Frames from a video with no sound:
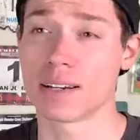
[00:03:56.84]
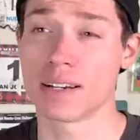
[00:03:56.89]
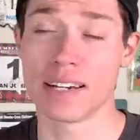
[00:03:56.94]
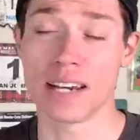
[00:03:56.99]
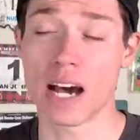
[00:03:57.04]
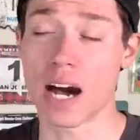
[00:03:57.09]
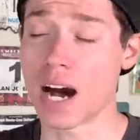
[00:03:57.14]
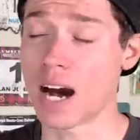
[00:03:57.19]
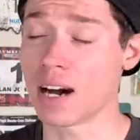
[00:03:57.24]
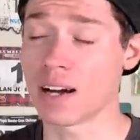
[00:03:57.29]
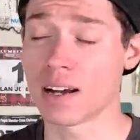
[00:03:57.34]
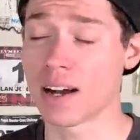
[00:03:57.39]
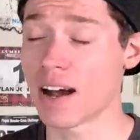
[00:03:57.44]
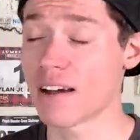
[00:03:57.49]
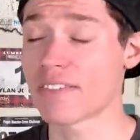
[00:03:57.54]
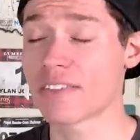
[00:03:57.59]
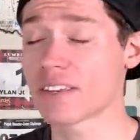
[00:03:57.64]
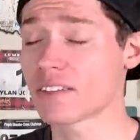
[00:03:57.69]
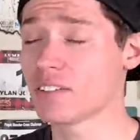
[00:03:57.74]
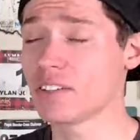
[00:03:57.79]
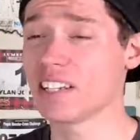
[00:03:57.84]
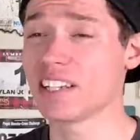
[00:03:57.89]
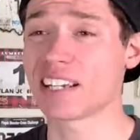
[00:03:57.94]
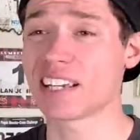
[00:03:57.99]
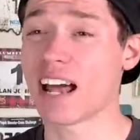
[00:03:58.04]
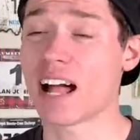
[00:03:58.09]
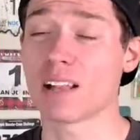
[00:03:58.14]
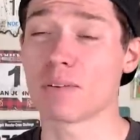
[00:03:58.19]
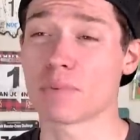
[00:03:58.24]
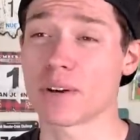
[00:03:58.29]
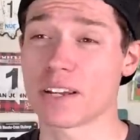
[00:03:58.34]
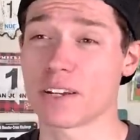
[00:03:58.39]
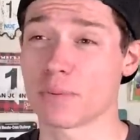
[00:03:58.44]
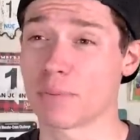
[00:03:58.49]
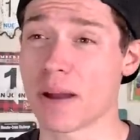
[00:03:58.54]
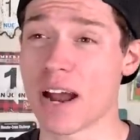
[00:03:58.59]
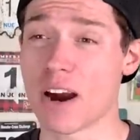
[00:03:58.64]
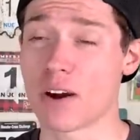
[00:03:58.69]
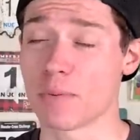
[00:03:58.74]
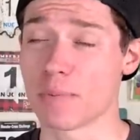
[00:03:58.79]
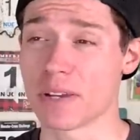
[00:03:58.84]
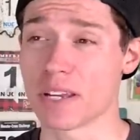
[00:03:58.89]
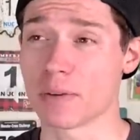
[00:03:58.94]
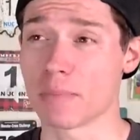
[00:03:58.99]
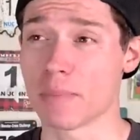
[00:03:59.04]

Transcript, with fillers: Nah, I think you need to calibrate your power meter,